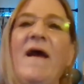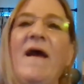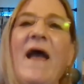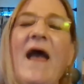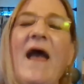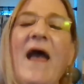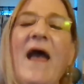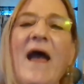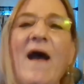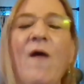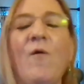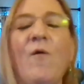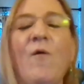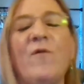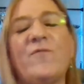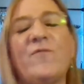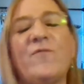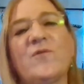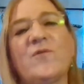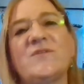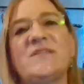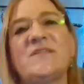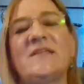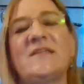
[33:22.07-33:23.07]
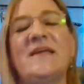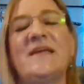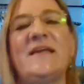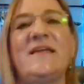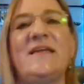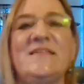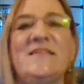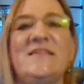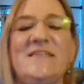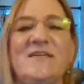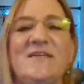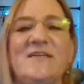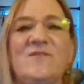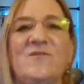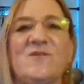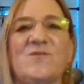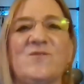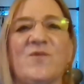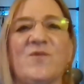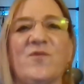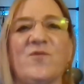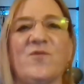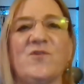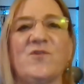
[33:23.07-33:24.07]
how a First Lady
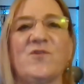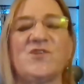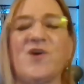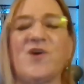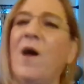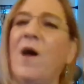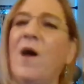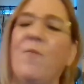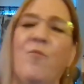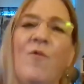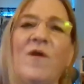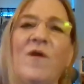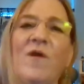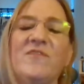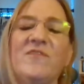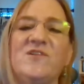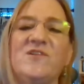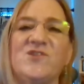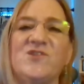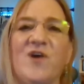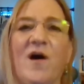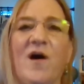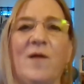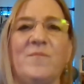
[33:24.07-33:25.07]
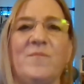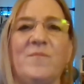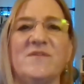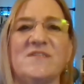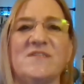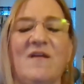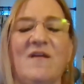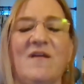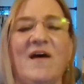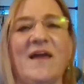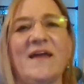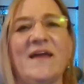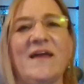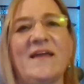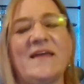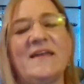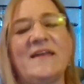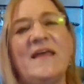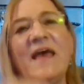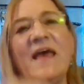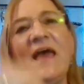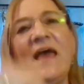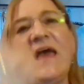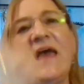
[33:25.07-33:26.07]
deals with her job, what the job is like,
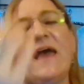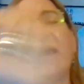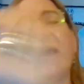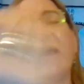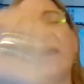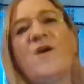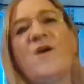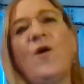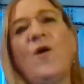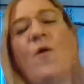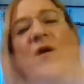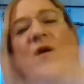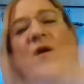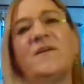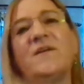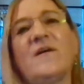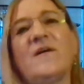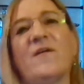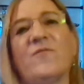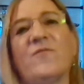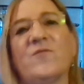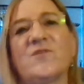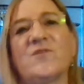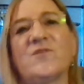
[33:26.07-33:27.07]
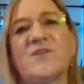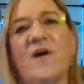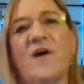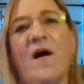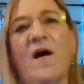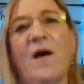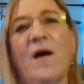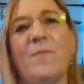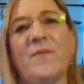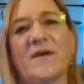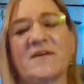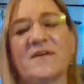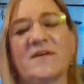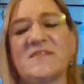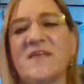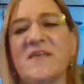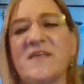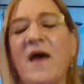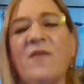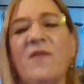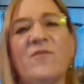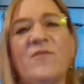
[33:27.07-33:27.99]
and go on to other topics.